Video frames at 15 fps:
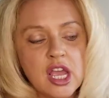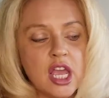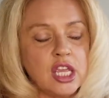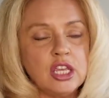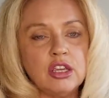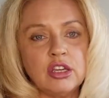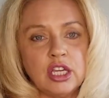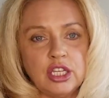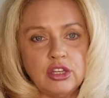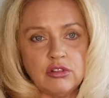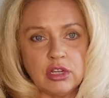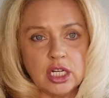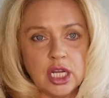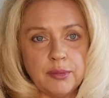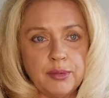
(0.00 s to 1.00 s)
You're
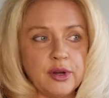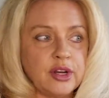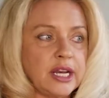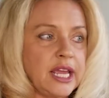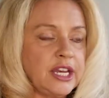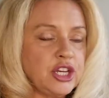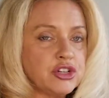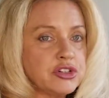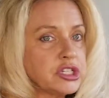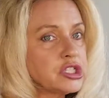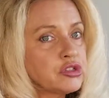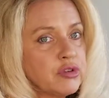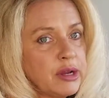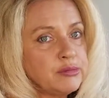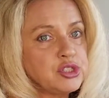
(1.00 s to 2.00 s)
going to put in your
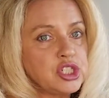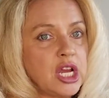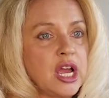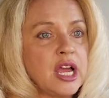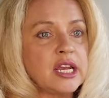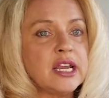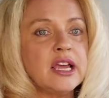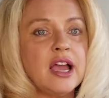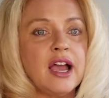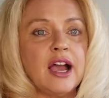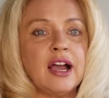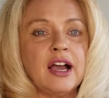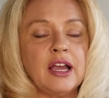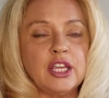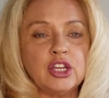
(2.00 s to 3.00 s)
description,
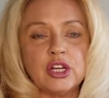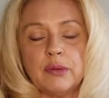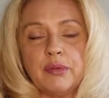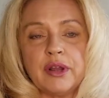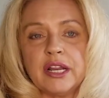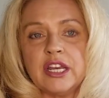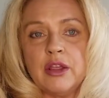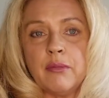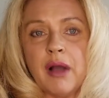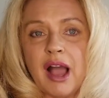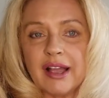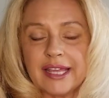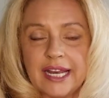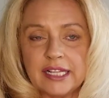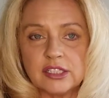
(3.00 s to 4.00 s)
you're going to put in your
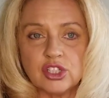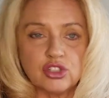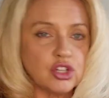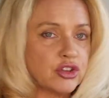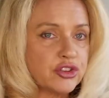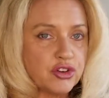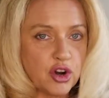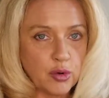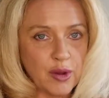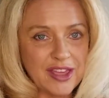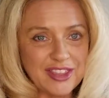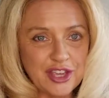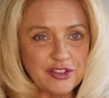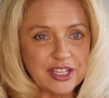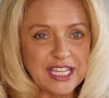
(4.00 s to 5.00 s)
marketing. So don't throw away
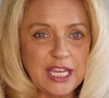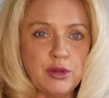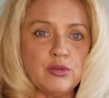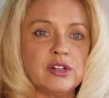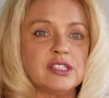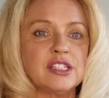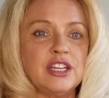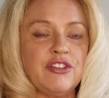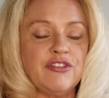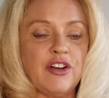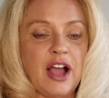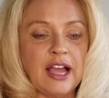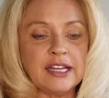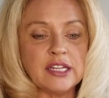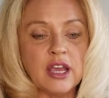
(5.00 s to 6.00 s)
the other keywords that you
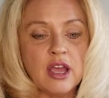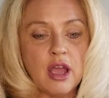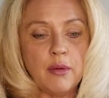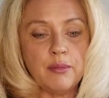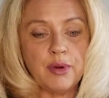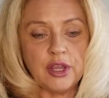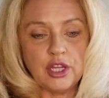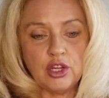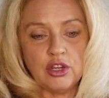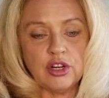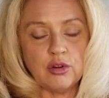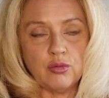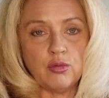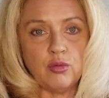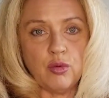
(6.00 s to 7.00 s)
find, but you're going to
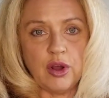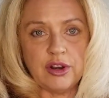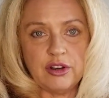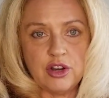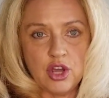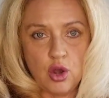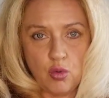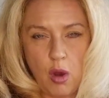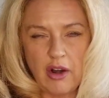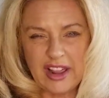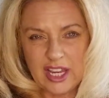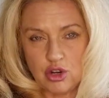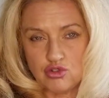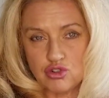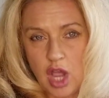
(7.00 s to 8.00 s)
want to know what are
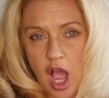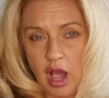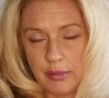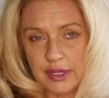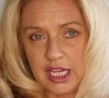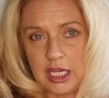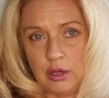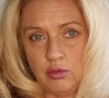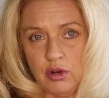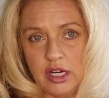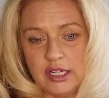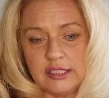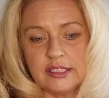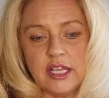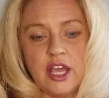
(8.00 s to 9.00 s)
your top
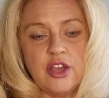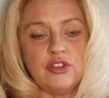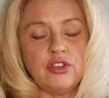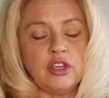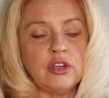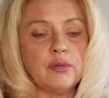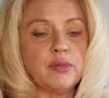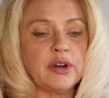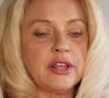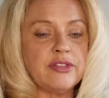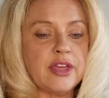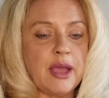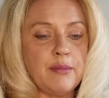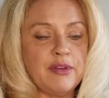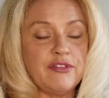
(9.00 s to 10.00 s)
keywords that you can put in
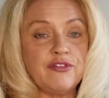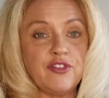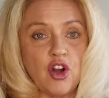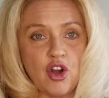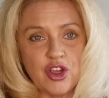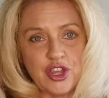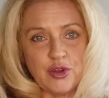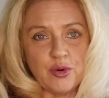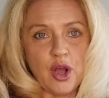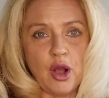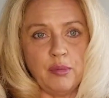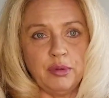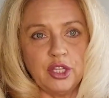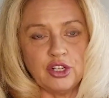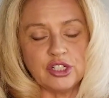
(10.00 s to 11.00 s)
there before you
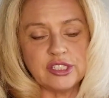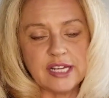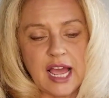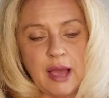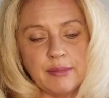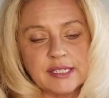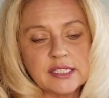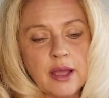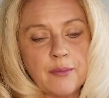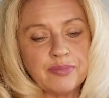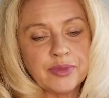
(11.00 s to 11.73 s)
upload to Amazon.